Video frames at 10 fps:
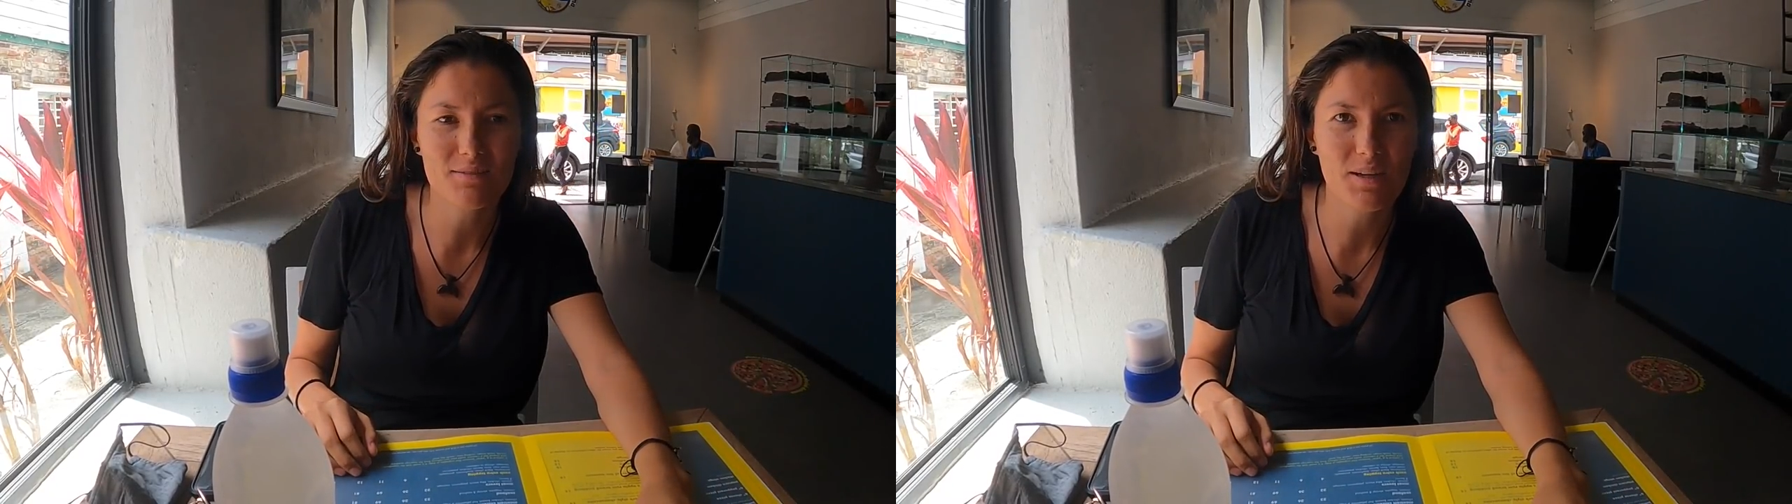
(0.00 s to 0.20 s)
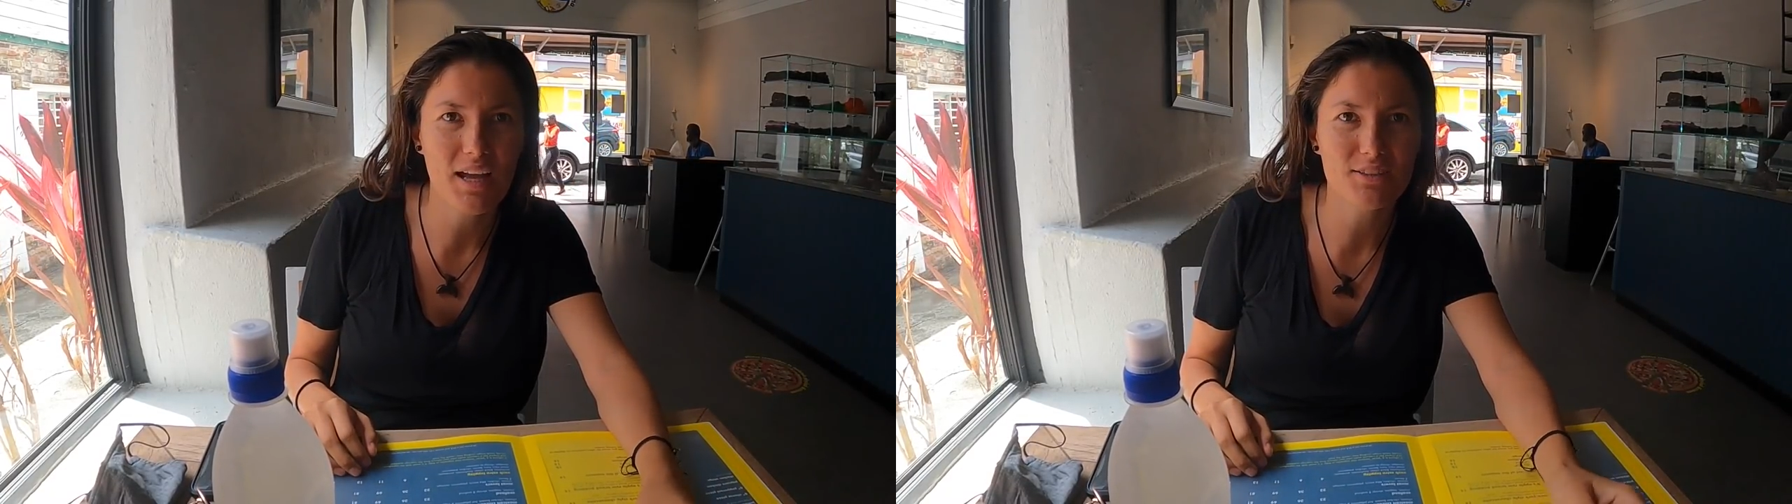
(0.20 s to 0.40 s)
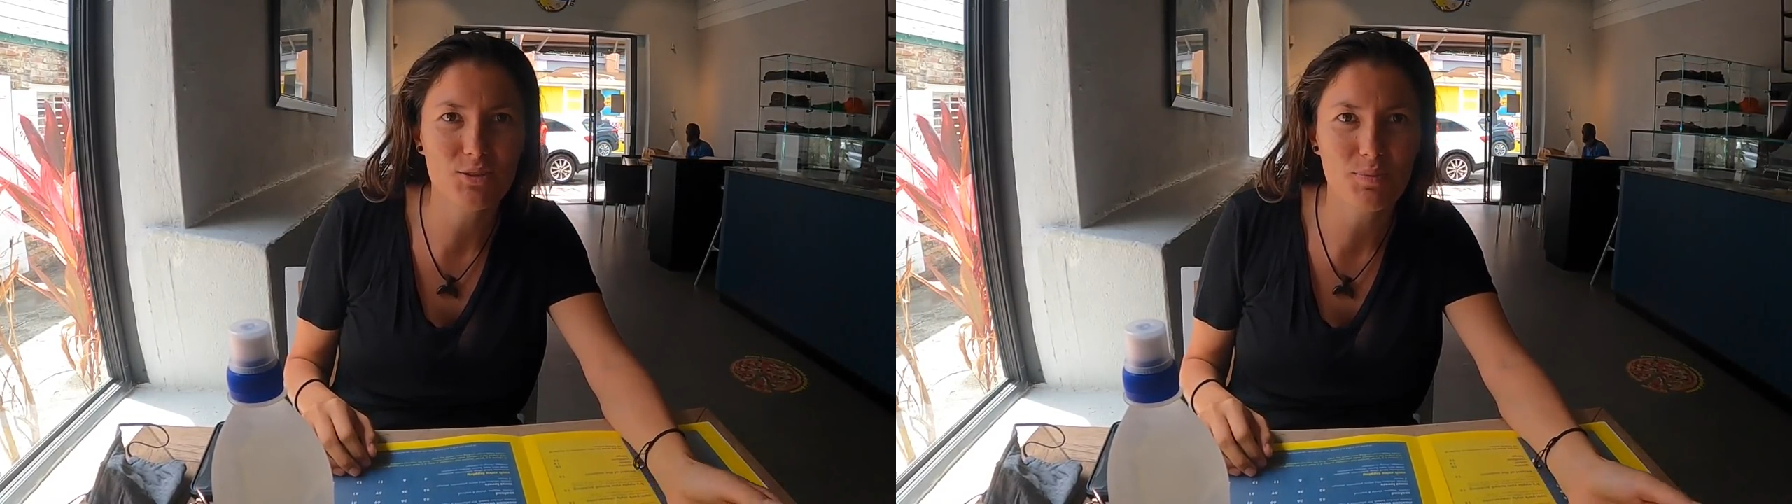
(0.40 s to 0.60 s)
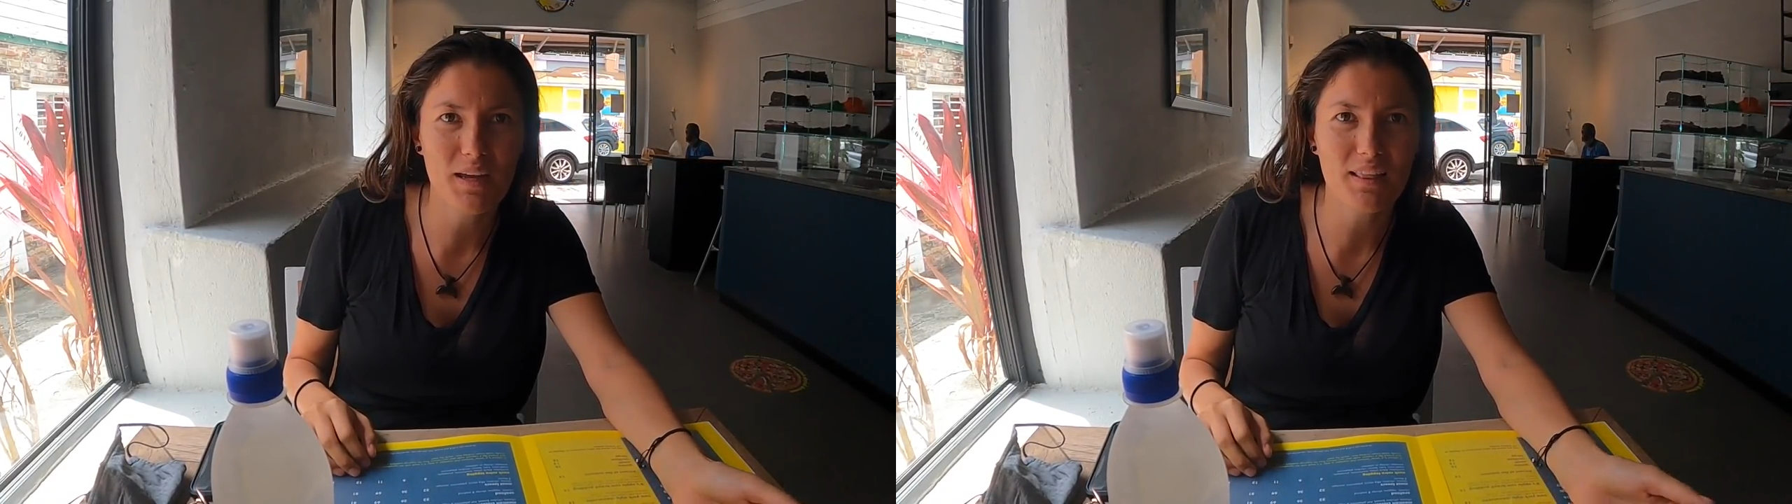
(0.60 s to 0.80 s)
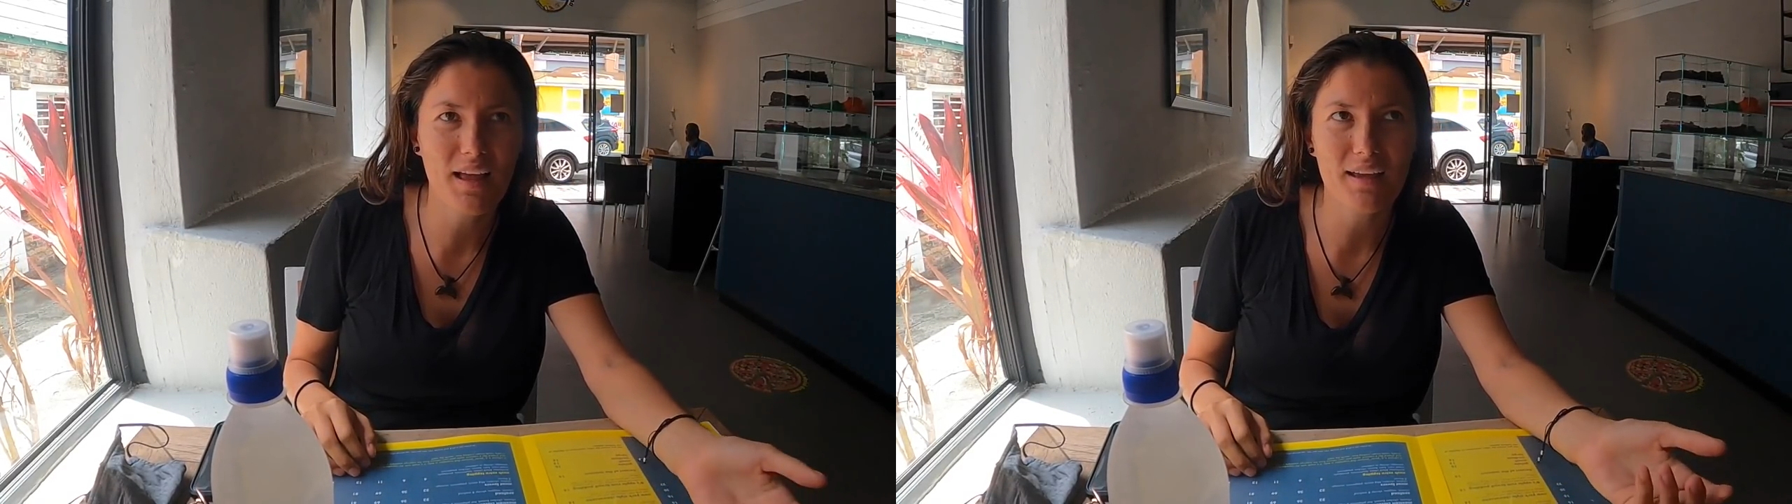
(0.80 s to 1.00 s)
we had to
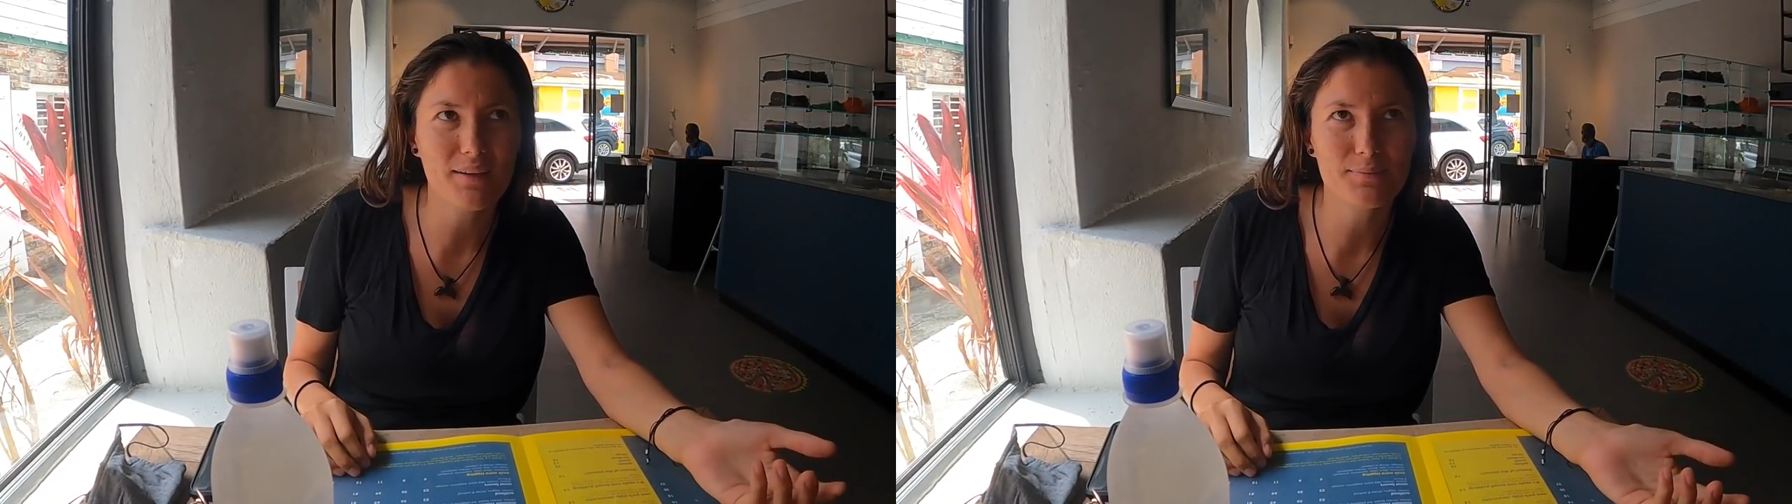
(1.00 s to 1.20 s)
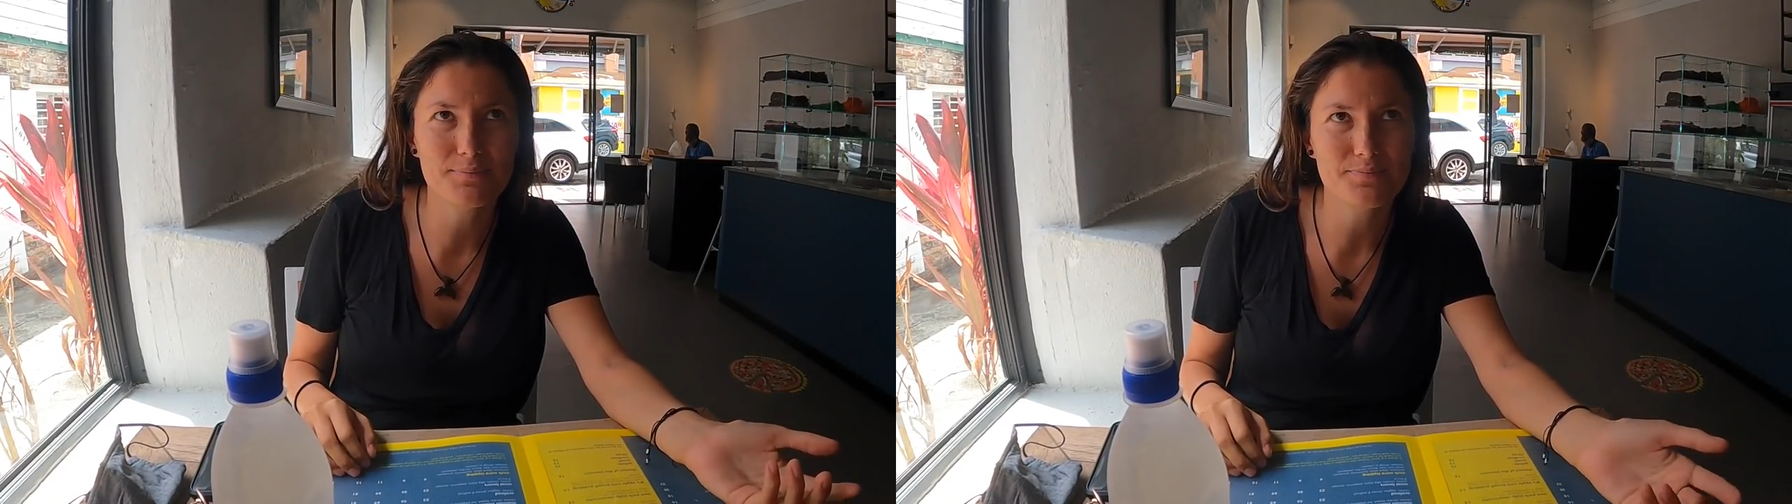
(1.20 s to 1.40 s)
pay like